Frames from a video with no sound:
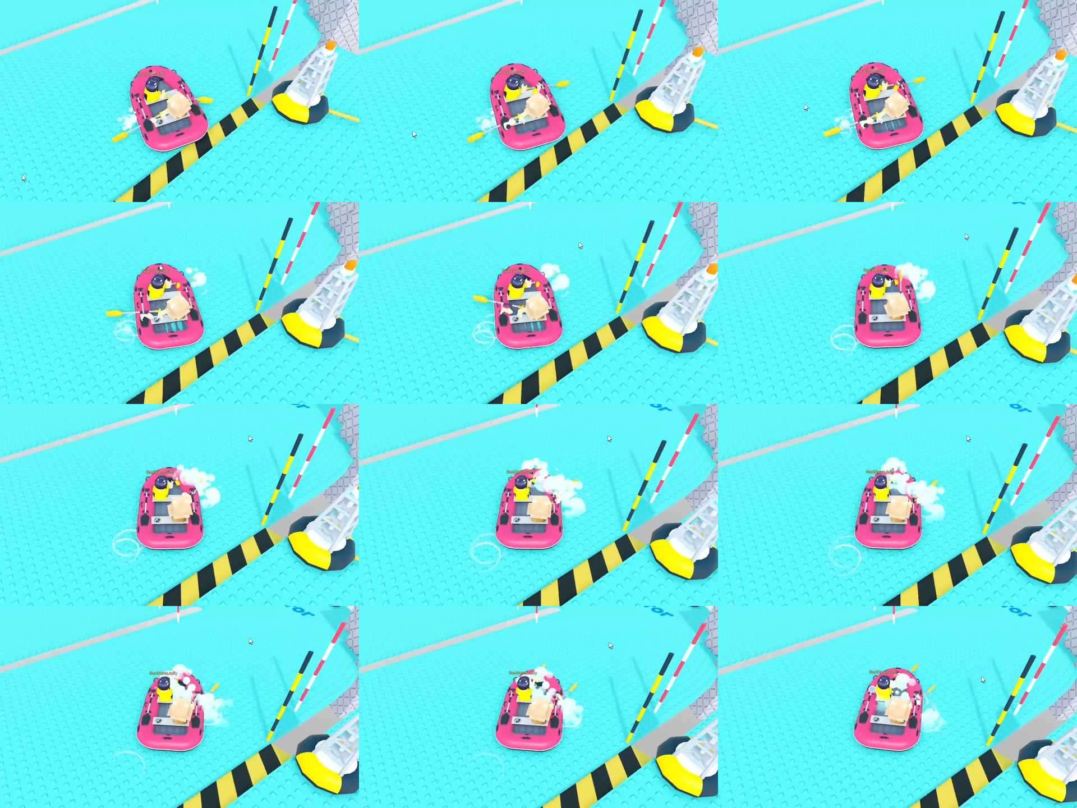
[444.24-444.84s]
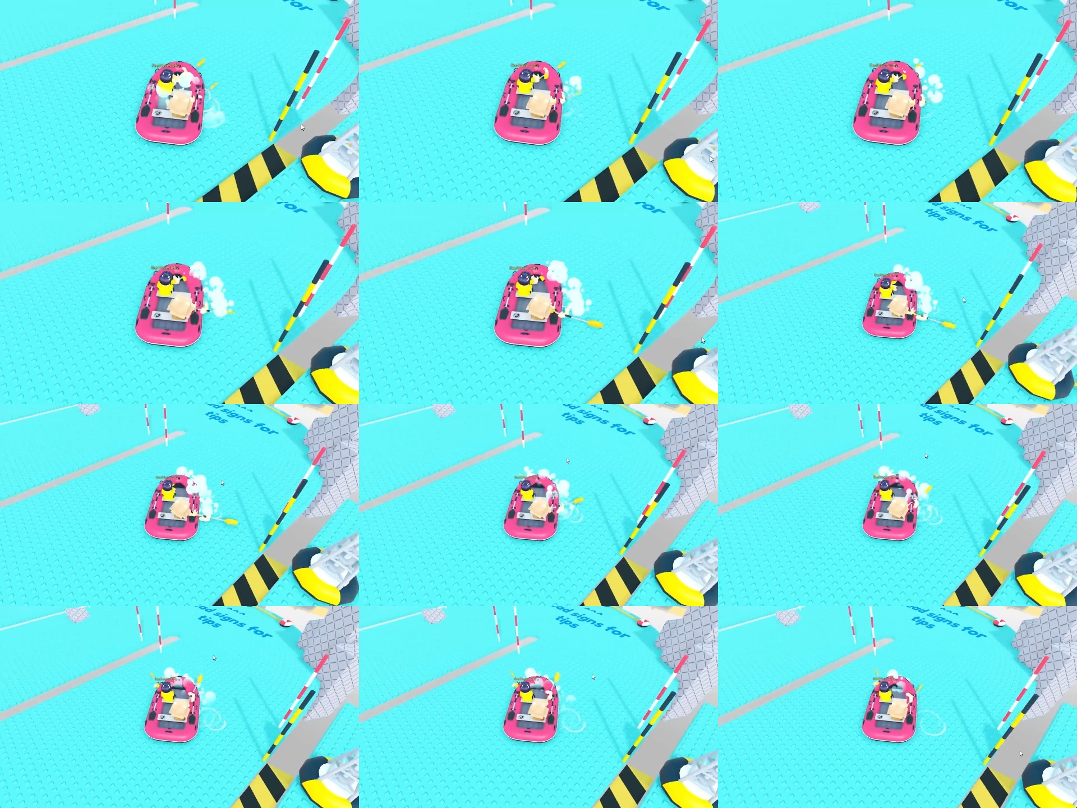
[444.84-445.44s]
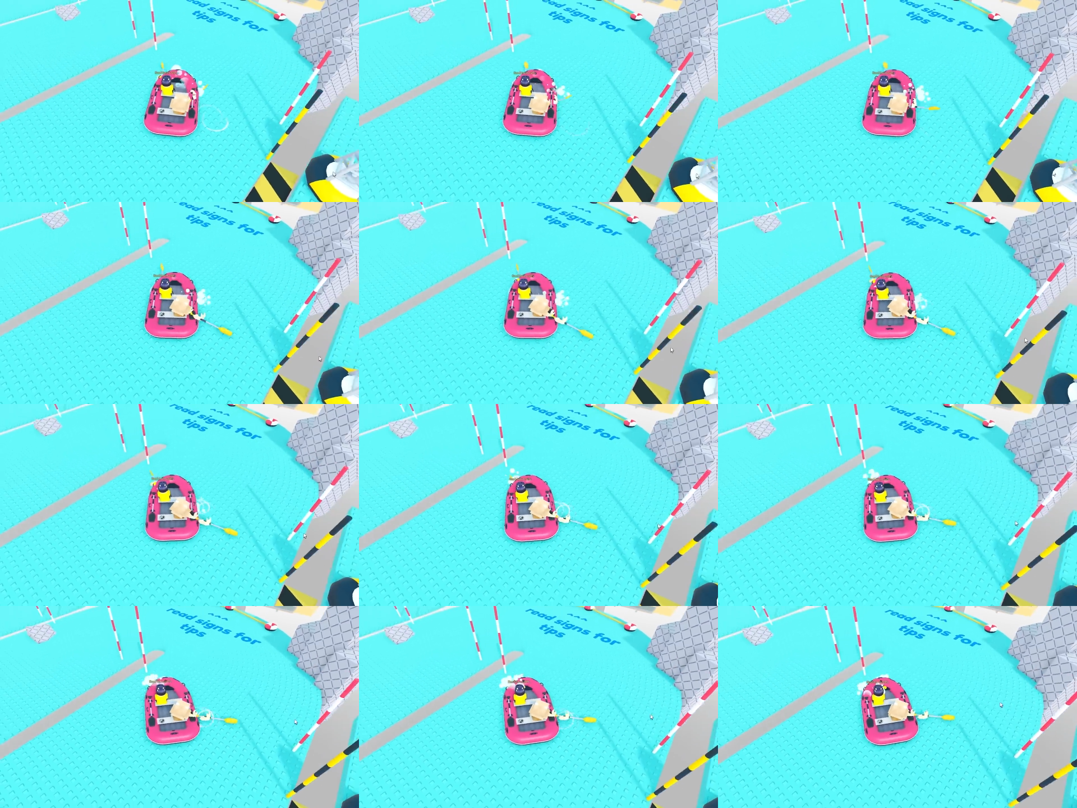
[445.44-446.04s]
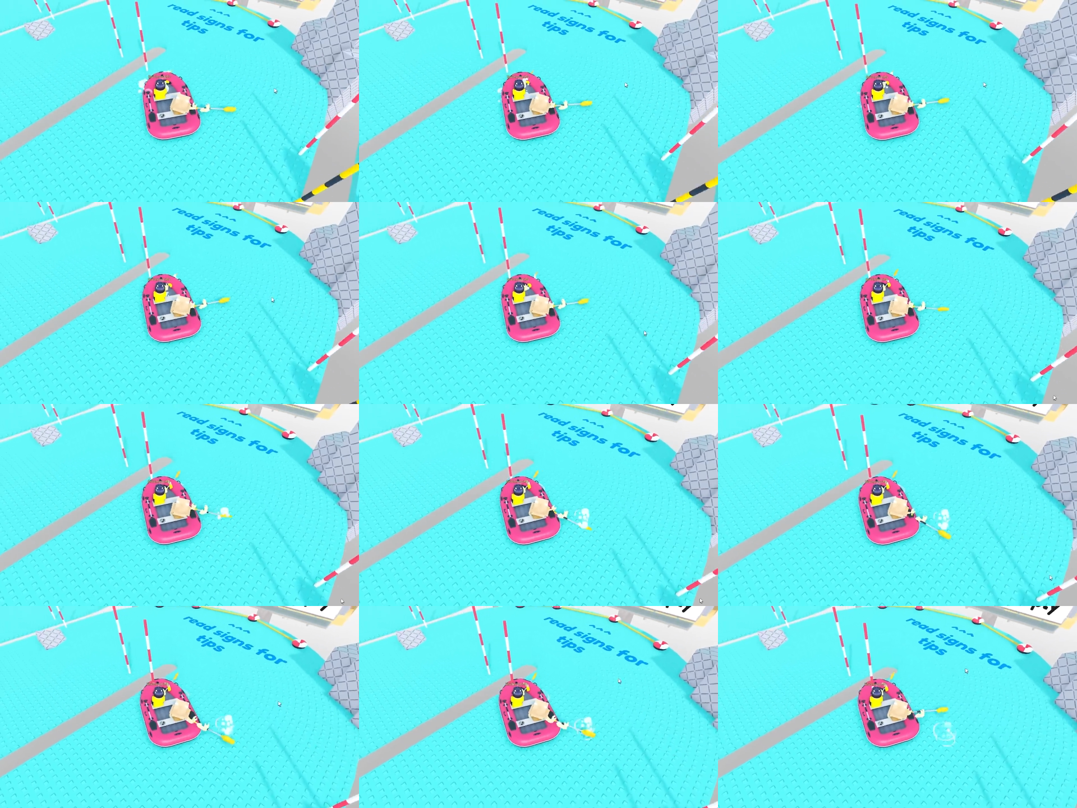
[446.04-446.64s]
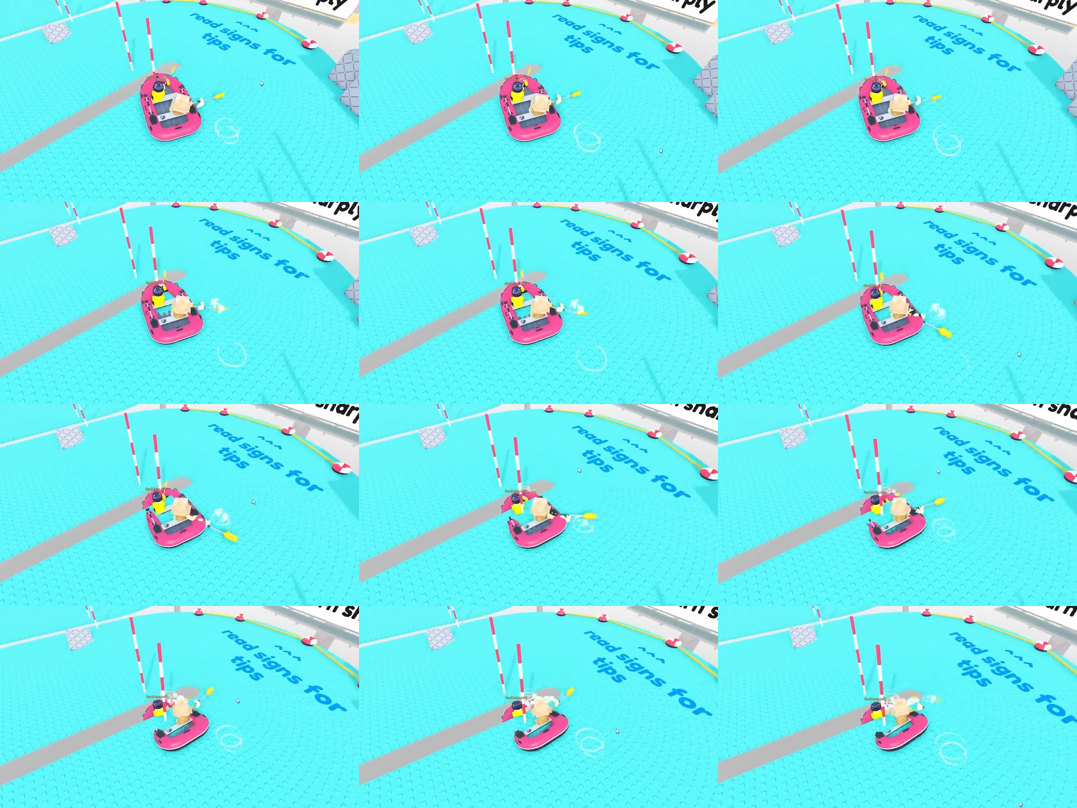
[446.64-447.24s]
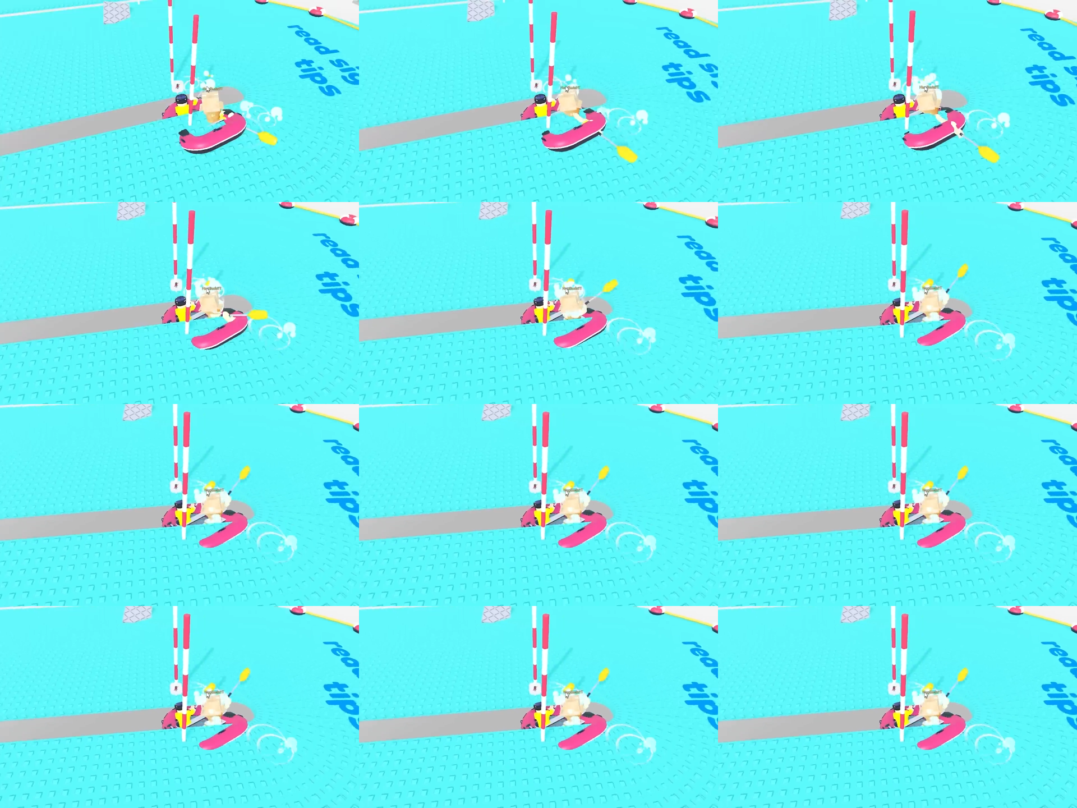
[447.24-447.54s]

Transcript: [unreadable: no face in view]